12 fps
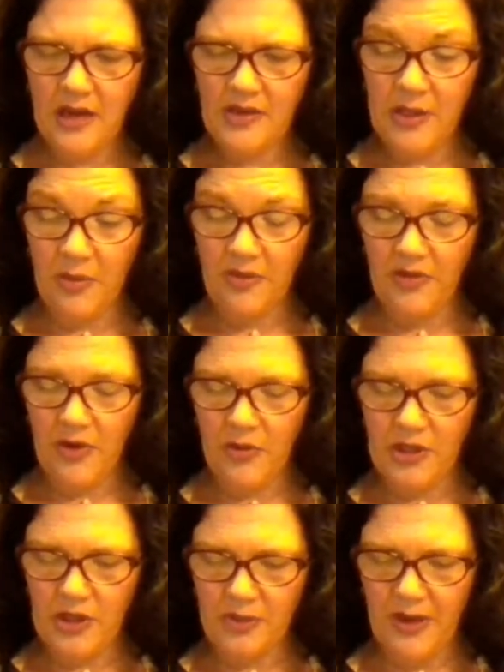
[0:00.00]
some of you, we
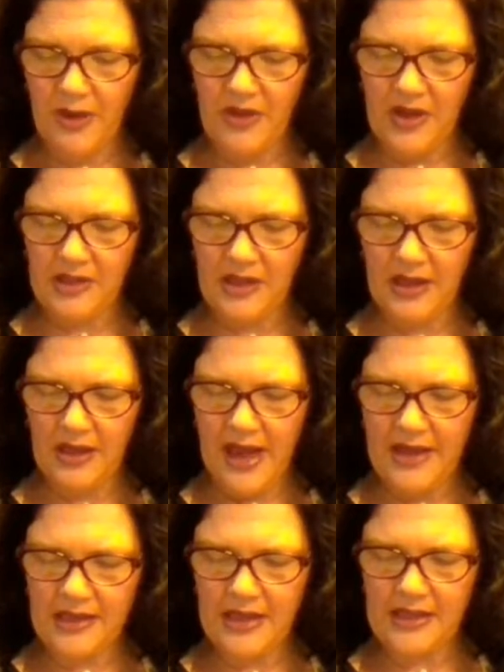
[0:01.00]
talked about this in
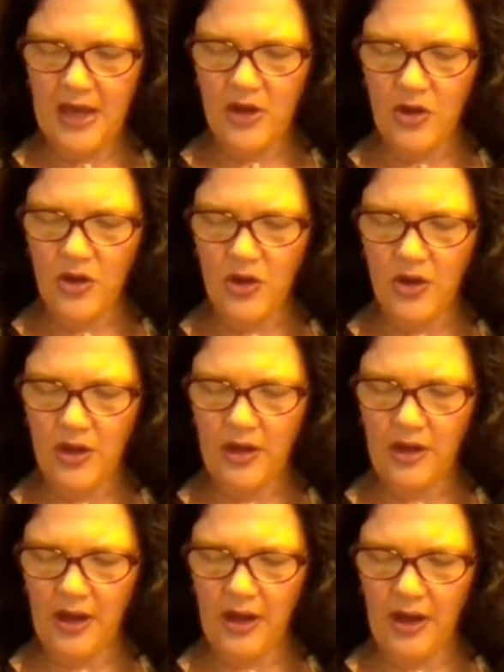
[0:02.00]
class, is a good
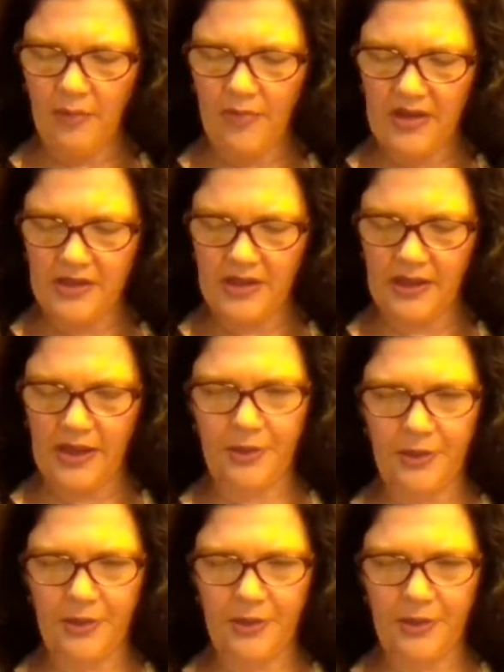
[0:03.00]
insulator.